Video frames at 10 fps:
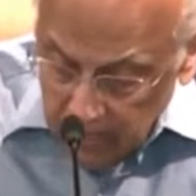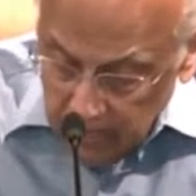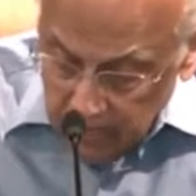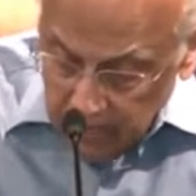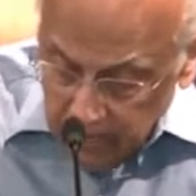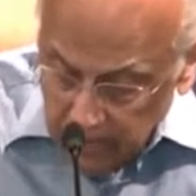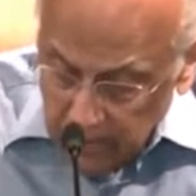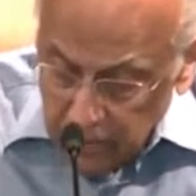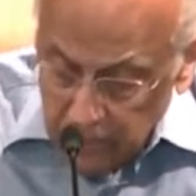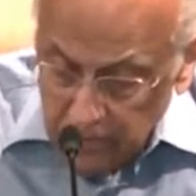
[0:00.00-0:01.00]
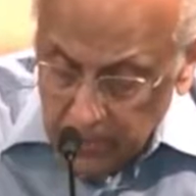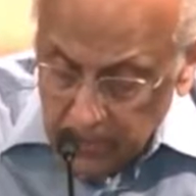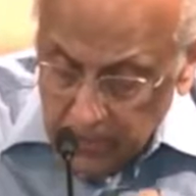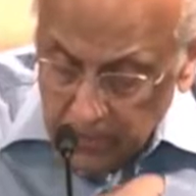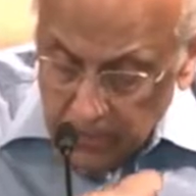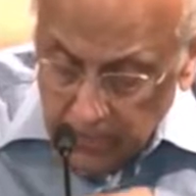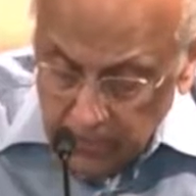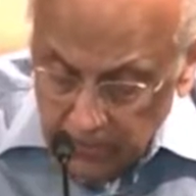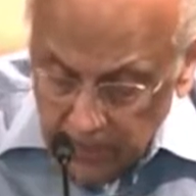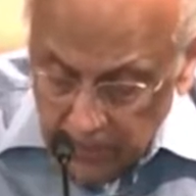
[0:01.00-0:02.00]
So let me mention a word about the
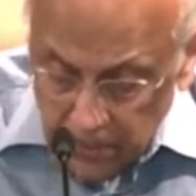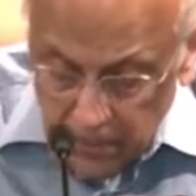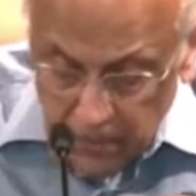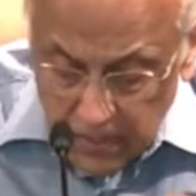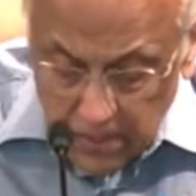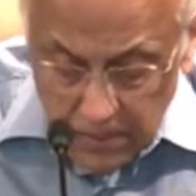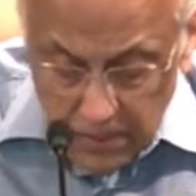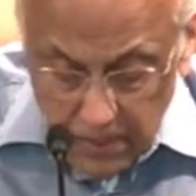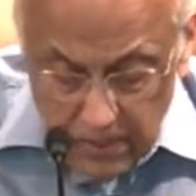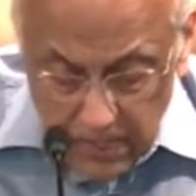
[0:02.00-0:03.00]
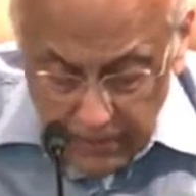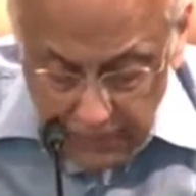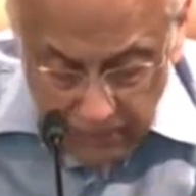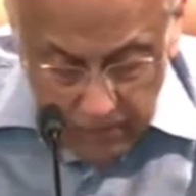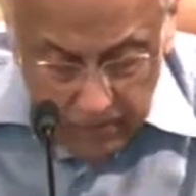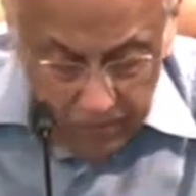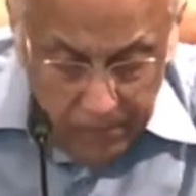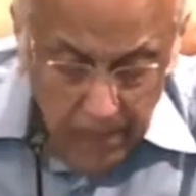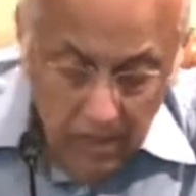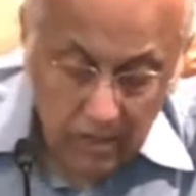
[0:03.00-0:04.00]
sexual function in 1 Corinthians 7,
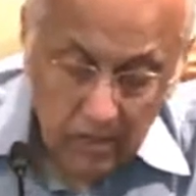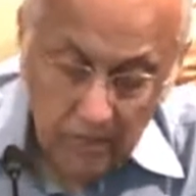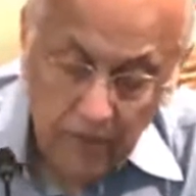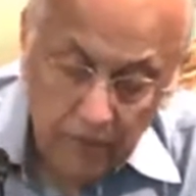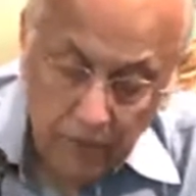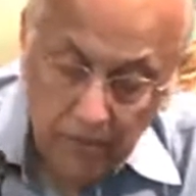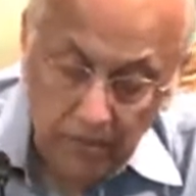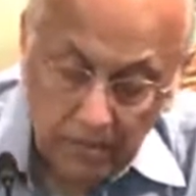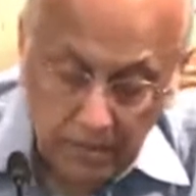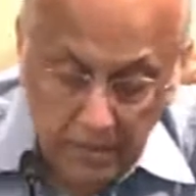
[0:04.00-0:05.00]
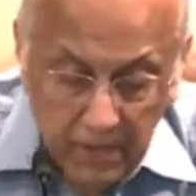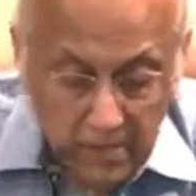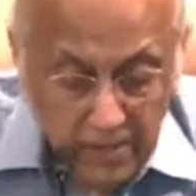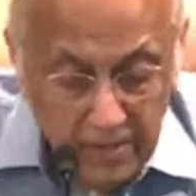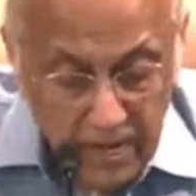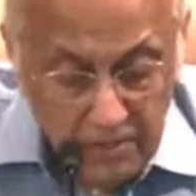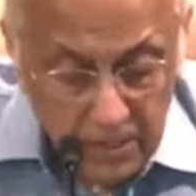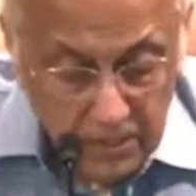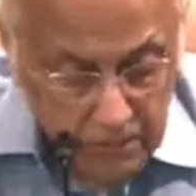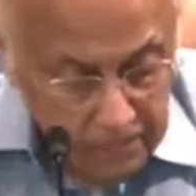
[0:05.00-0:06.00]
because very few people speak about that
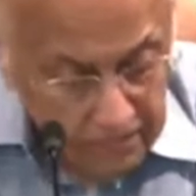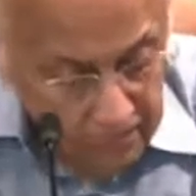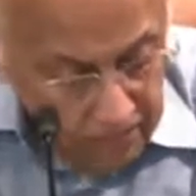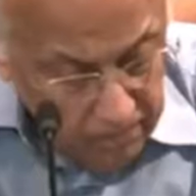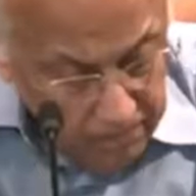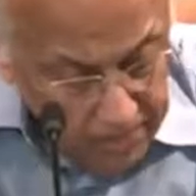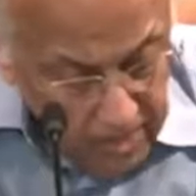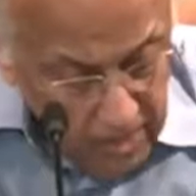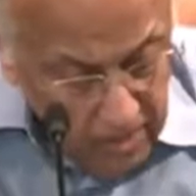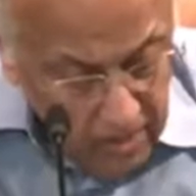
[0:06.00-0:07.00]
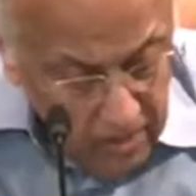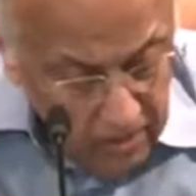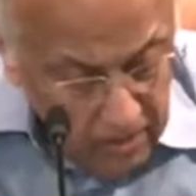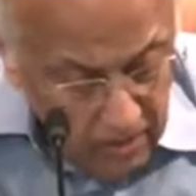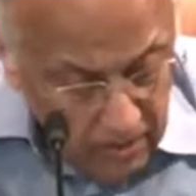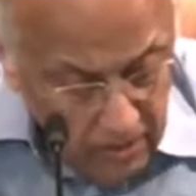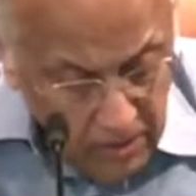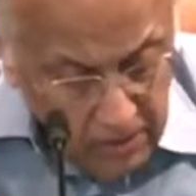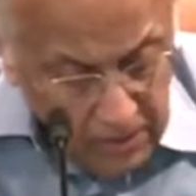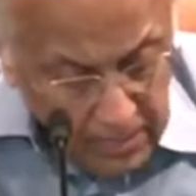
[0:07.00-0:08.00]
much. 1
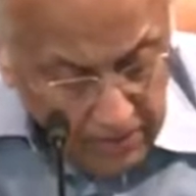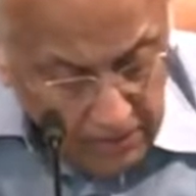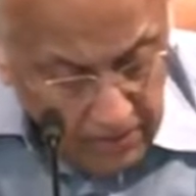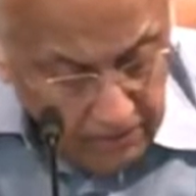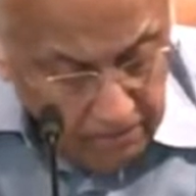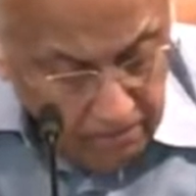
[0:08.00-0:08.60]
Corinthians 7,